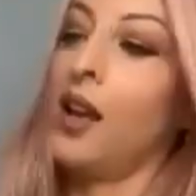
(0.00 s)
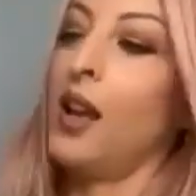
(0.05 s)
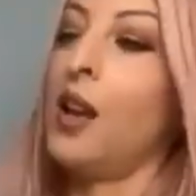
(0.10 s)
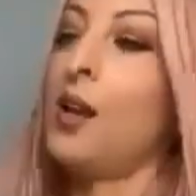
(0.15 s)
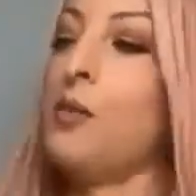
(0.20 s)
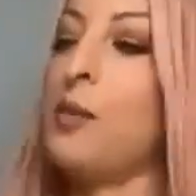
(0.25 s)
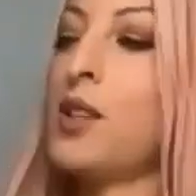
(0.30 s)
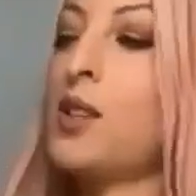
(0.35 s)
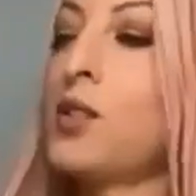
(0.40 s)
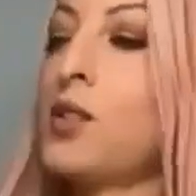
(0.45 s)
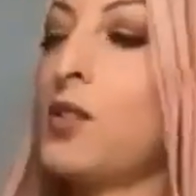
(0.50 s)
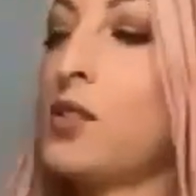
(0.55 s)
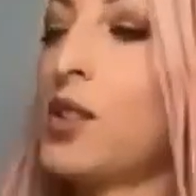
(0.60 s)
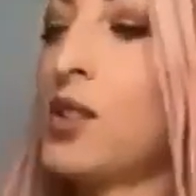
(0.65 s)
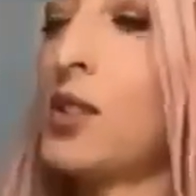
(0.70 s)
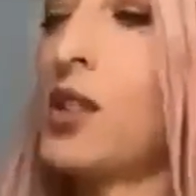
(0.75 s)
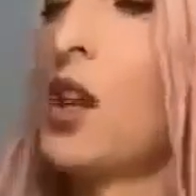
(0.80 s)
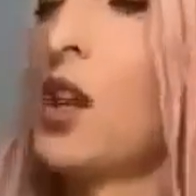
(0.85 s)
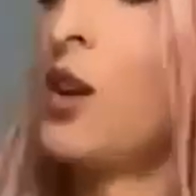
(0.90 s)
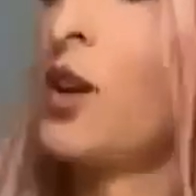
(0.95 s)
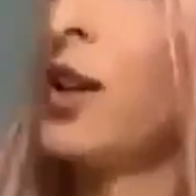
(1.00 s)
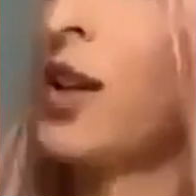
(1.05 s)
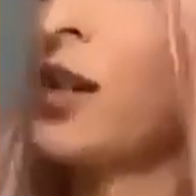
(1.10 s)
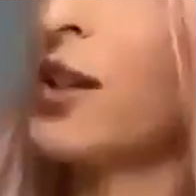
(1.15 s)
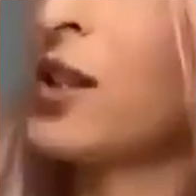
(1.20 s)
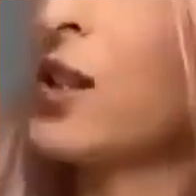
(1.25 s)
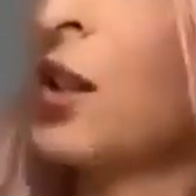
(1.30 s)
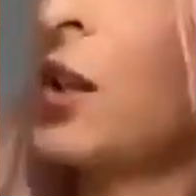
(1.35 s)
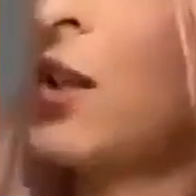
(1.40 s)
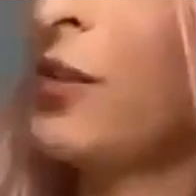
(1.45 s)
It's such a
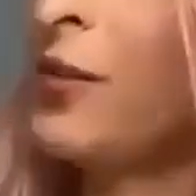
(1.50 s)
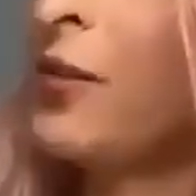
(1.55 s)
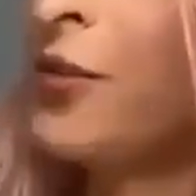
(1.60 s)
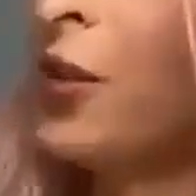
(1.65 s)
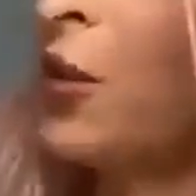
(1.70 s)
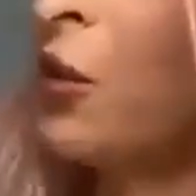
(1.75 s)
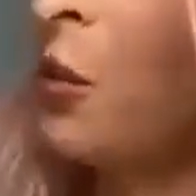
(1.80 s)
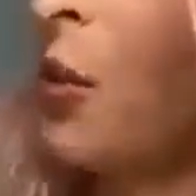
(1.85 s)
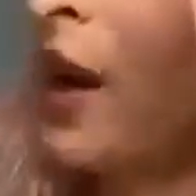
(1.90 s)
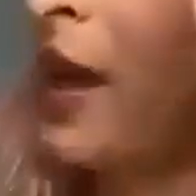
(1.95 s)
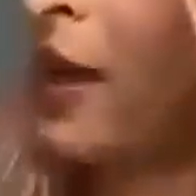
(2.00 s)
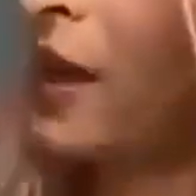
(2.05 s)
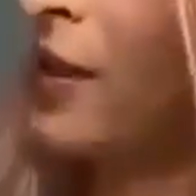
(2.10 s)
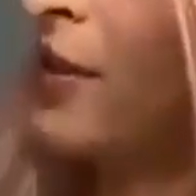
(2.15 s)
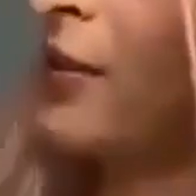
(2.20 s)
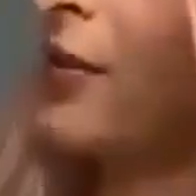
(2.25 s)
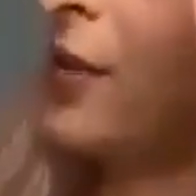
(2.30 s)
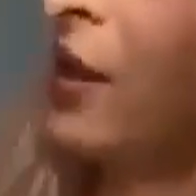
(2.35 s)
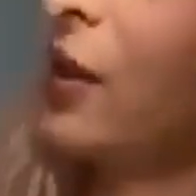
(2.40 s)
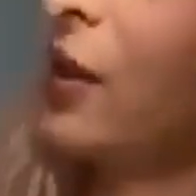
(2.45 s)
stylish and fun way of